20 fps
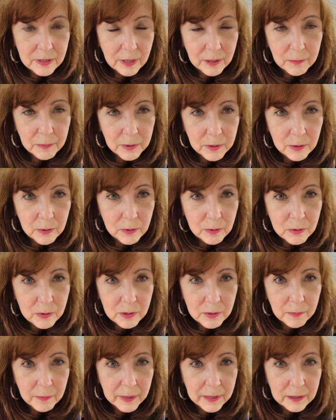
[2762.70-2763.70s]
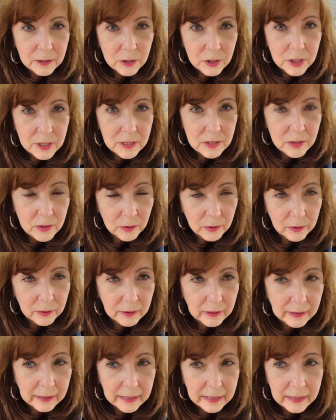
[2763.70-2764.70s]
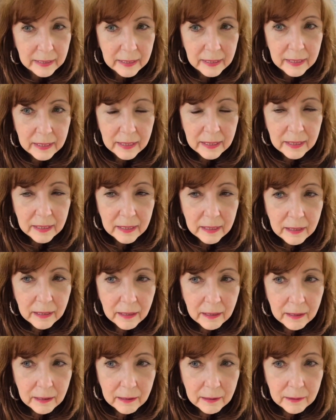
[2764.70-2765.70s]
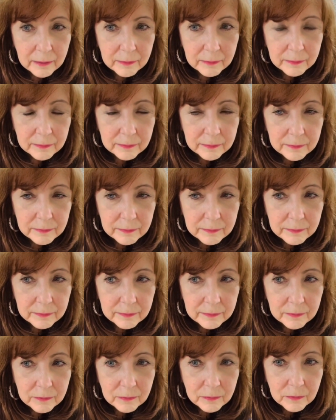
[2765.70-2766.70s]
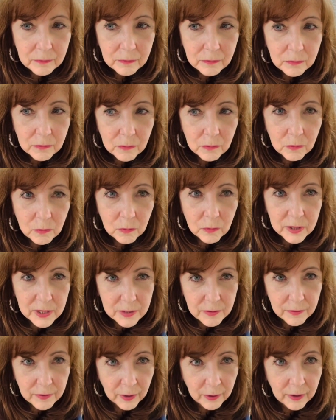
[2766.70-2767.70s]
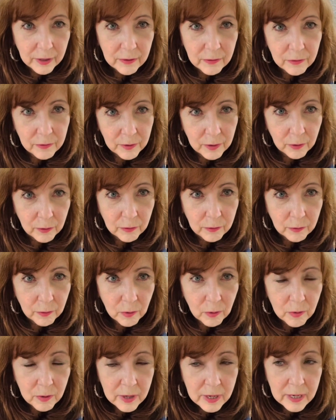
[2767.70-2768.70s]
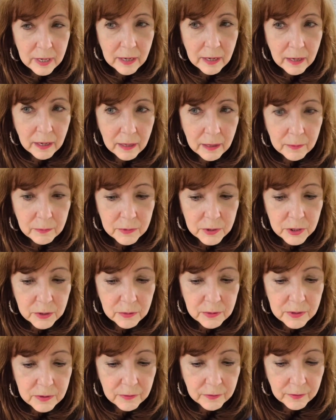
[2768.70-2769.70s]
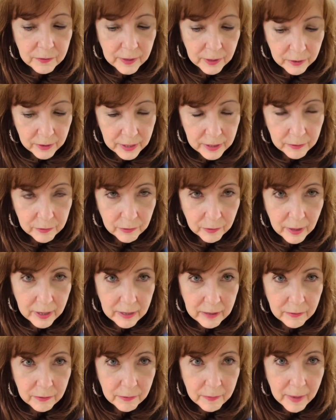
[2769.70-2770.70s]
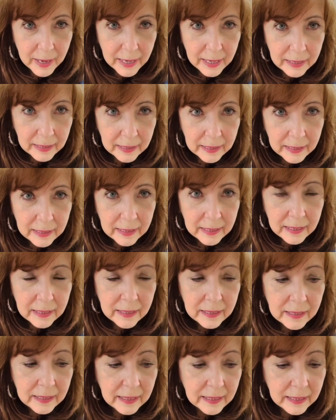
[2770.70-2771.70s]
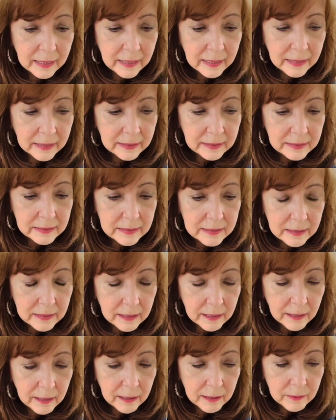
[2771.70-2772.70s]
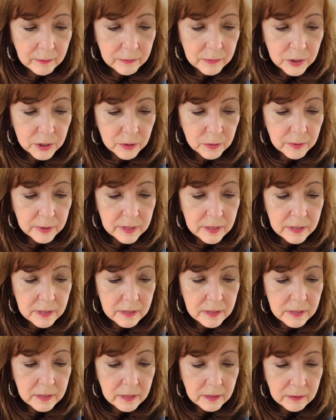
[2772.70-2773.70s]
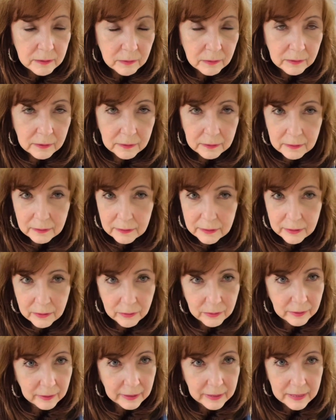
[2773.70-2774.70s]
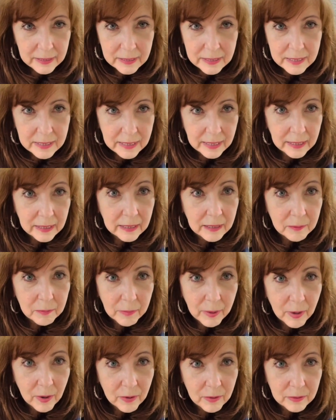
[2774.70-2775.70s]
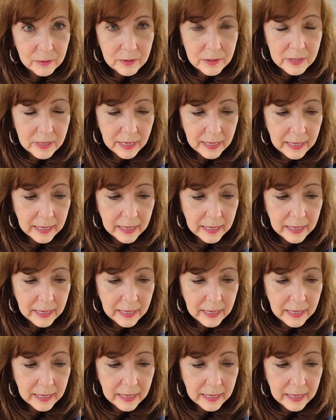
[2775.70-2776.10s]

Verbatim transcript: abused, but she certainly um, was very fearful. Um, she was very afraid of men, and um, she was literally skin and bones.